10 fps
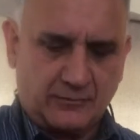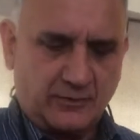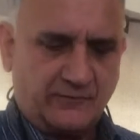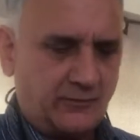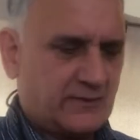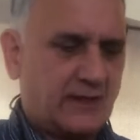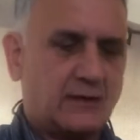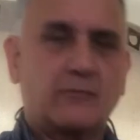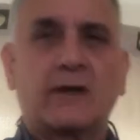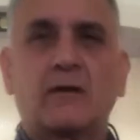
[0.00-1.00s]
If you take
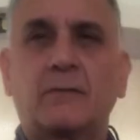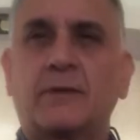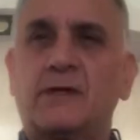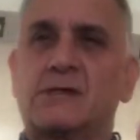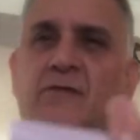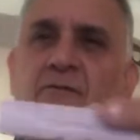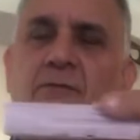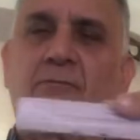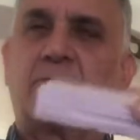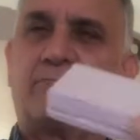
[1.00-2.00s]
a regular piece of,
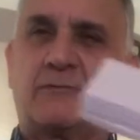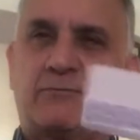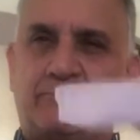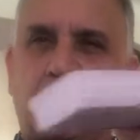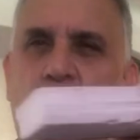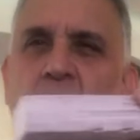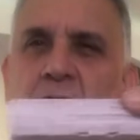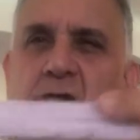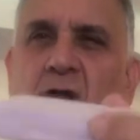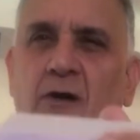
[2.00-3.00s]
call
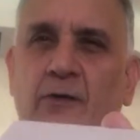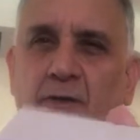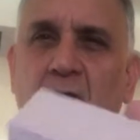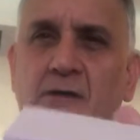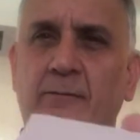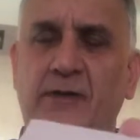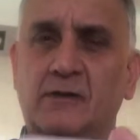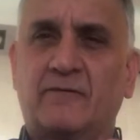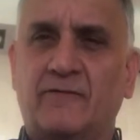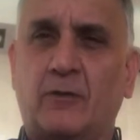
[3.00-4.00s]
this concrete, it's a
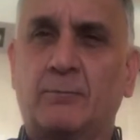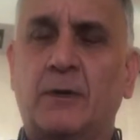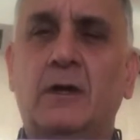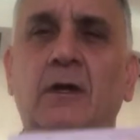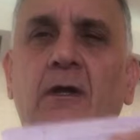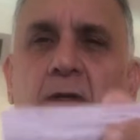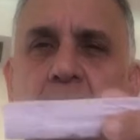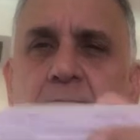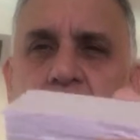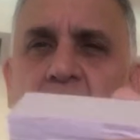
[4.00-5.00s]
piece of foam,
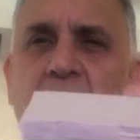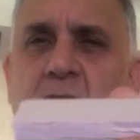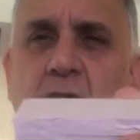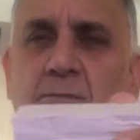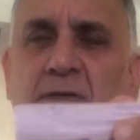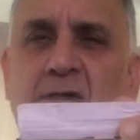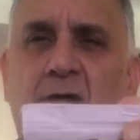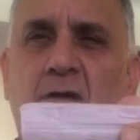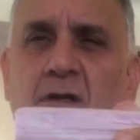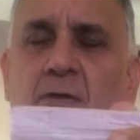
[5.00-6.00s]
say this is a piece
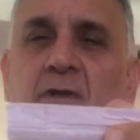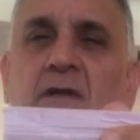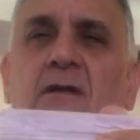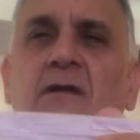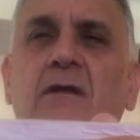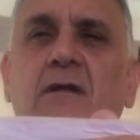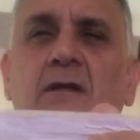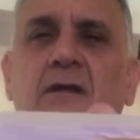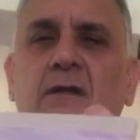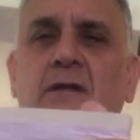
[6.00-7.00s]
of concrete,
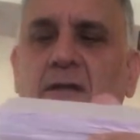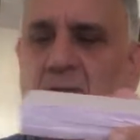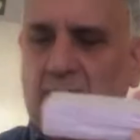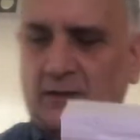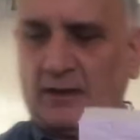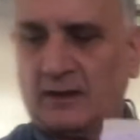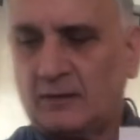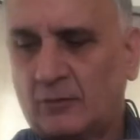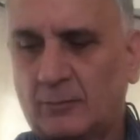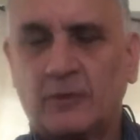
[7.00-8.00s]

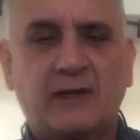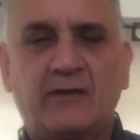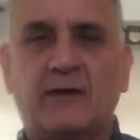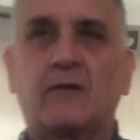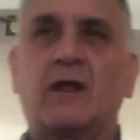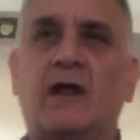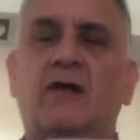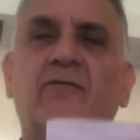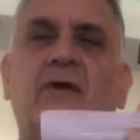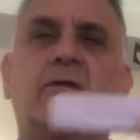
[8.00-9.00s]
and normally they'll have,